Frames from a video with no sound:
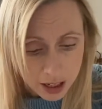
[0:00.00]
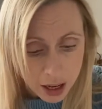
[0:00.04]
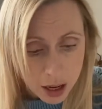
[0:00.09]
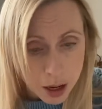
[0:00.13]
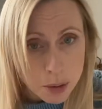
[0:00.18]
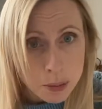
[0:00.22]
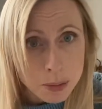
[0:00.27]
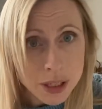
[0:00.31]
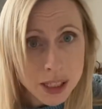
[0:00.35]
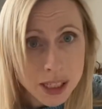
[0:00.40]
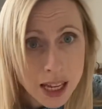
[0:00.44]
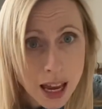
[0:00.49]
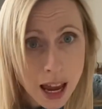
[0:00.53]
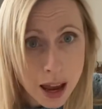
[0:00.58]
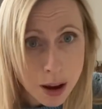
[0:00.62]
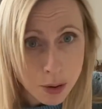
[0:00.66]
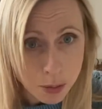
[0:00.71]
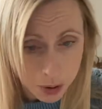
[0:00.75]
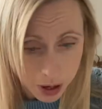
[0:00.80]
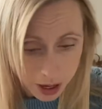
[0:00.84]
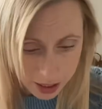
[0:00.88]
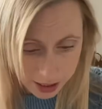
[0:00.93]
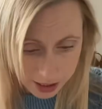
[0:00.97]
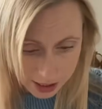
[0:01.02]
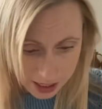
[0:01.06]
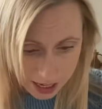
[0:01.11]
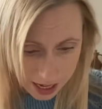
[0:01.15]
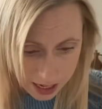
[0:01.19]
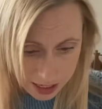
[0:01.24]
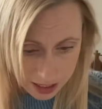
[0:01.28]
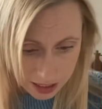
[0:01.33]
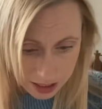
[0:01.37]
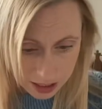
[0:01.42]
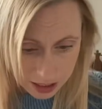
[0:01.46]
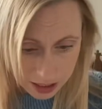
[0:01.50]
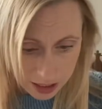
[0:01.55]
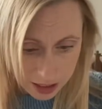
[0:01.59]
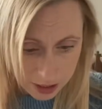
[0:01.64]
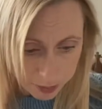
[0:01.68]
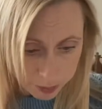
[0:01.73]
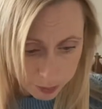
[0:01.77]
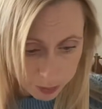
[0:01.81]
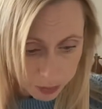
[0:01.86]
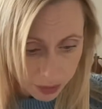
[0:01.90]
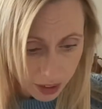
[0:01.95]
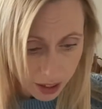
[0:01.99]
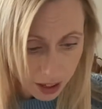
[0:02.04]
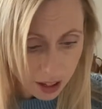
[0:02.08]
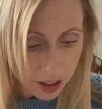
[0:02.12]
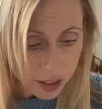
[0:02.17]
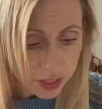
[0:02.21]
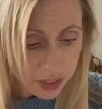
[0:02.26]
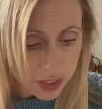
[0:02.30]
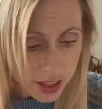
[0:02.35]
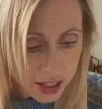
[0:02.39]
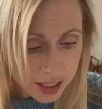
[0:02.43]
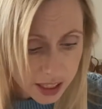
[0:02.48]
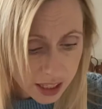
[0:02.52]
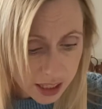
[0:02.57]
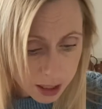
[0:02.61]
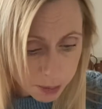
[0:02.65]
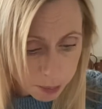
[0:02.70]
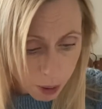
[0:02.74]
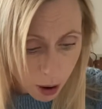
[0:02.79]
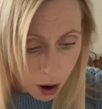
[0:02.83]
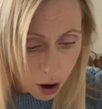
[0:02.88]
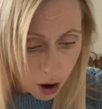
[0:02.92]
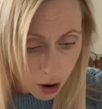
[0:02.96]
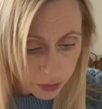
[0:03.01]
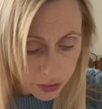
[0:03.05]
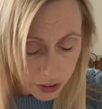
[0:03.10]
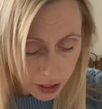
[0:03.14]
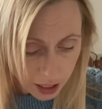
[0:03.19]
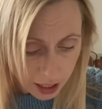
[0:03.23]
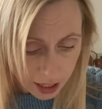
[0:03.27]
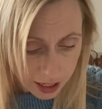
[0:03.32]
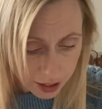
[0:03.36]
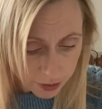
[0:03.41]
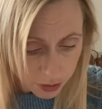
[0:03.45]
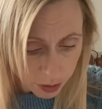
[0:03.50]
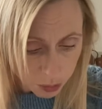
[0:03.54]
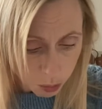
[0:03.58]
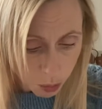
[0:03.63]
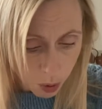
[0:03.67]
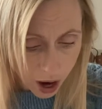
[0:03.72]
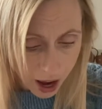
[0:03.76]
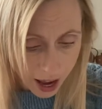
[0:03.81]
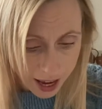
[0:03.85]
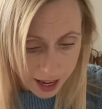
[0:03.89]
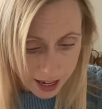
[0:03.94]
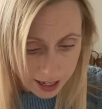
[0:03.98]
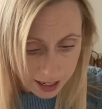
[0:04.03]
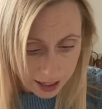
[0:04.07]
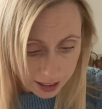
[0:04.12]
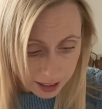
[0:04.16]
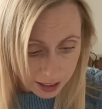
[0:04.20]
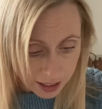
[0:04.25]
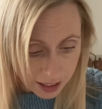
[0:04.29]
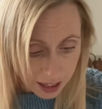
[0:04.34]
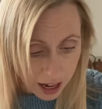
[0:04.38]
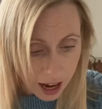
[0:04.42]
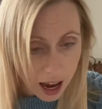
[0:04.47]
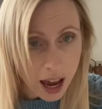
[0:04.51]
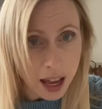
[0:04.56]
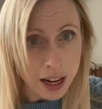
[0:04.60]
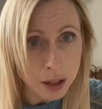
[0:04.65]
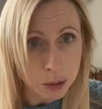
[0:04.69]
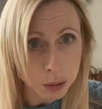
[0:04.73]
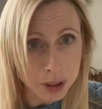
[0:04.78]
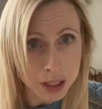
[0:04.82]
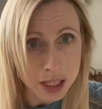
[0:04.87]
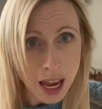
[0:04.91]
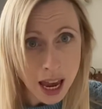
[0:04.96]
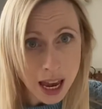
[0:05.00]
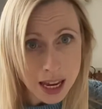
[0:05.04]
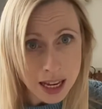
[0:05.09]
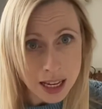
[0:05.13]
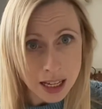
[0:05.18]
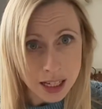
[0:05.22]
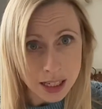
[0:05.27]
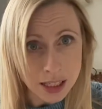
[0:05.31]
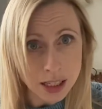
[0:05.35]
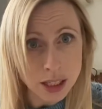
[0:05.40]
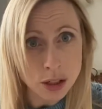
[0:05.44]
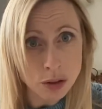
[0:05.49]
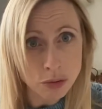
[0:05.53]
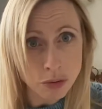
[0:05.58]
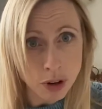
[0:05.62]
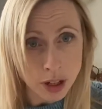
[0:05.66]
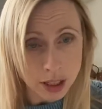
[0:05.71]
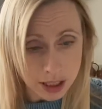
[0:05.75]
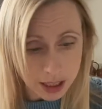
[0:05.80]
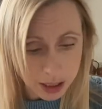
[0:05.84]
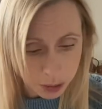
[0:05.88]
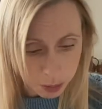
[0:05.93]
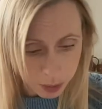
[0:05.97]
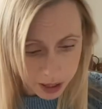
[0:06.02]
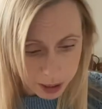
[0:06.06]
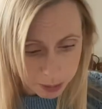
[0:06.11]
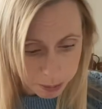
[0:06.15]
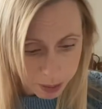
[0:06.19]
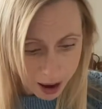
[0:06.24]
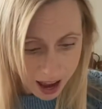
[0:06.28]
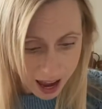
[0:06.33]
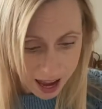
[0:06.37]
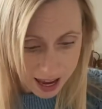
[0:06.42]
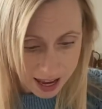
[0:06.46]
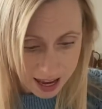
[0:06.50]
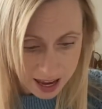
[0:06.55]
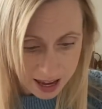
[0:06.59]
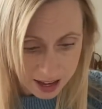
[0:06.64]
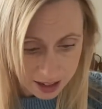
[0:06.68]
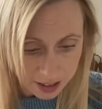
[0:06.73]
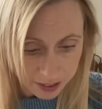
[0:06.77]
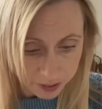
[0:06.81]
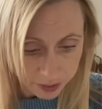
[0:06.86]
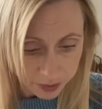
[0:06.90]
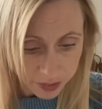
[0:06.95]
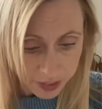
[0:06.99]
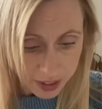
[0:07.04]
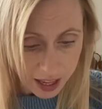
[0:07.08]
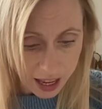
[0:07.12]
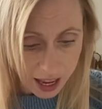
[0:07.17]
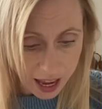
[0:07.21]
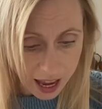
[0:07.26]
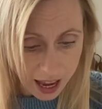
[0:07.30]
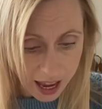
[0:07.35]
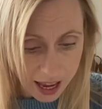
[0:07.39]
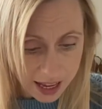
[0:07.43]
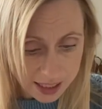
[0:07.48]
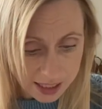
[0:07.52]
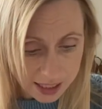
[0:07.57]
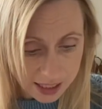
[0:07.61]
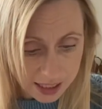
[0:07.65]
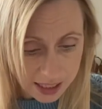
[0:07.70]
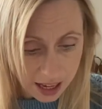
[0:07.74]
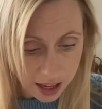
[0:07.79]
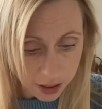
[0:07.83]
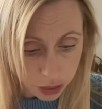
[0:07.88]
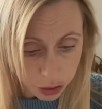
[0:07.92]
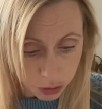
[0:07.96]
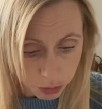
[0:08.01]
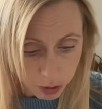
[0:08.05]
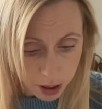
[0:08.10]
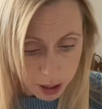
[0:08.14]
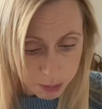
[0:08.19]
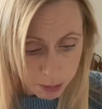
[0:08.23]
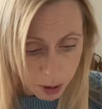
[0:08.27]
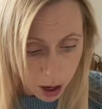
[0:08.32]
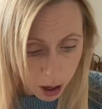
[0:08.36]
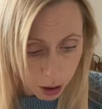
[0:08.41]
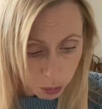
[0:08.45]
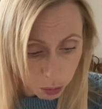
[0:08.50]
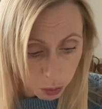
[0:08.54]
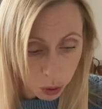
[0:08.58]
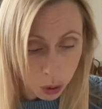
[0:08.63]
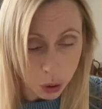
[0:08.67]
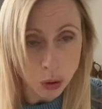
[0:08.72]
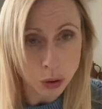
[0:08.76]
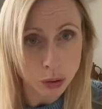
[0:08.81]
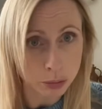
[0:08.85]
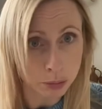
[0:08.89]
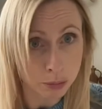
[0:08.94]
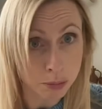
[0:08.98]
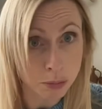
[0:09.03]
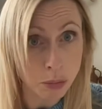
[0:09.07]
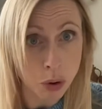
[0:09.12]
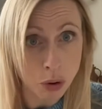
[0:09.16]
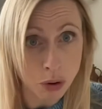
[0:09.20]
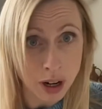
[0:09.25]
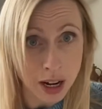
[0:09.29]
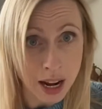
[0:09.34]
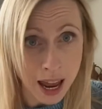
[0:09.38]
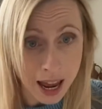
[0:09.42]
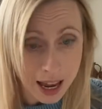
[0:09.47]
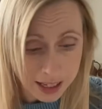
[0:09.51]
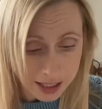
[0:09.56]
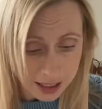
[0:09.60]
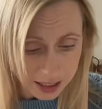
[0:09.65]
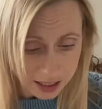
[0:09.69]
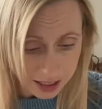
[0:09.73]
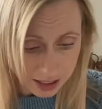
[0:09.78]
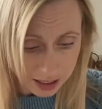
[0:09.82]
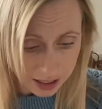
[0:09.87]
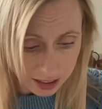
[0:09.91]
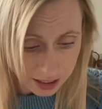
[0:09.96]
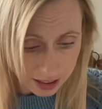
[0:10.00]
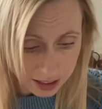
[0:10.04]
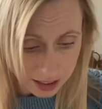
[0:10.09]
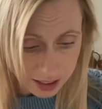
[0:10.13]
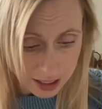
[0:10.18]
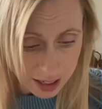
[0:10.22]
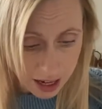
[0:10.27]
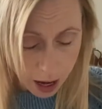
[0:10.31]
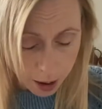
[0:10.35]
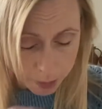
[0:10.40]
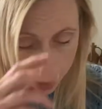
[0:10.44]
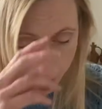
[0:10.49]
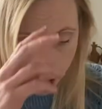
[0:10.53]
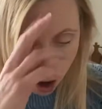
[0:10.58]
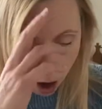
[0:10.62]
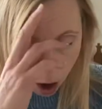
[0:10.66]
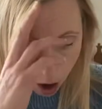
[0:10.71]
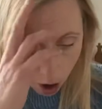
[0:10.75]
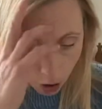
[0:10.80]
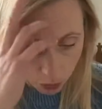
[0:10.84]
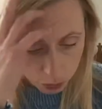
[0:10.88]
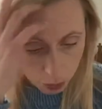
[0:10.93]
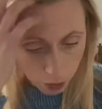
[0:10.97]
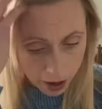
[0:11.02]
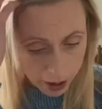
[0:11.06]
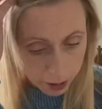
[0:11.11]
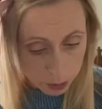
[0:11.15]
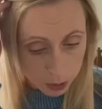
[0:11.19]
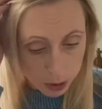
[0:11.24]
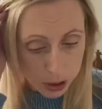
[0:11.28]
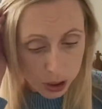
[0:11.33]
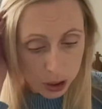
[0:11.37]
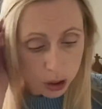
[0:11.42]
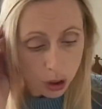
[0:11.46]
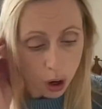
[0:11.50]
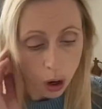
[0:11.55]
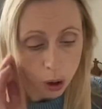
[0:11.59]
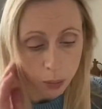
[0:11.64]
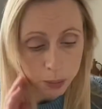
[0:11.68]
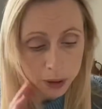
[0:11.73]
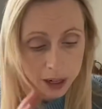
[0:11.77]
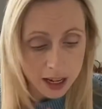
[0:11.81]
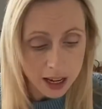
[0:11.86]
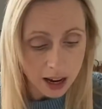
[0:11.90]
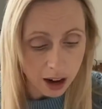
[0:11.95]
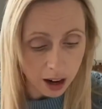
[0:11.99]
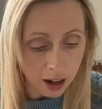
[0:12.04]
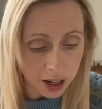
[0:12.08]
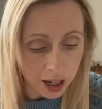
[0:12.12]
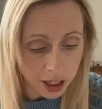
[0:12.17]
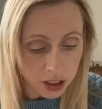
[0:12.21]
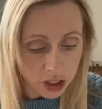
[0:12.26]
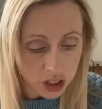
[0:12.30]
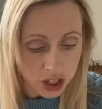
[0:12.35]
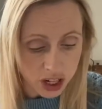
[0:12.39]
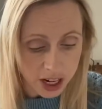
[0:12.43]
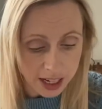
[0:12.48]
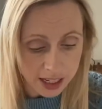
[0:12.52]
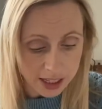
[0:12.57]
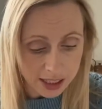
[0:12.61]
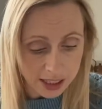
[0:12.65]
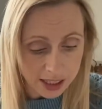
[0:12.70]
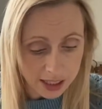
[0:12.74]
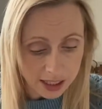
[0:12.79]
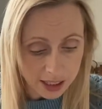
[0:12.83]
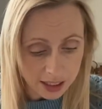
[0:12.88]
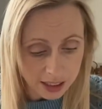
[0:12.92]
Mr. Hepworth said, "This is the part of the Cleveland Way, and it will take us to Runswick Bay. It's a 3-mile walk, more or less. About halfway we'll stop and eat our lunches.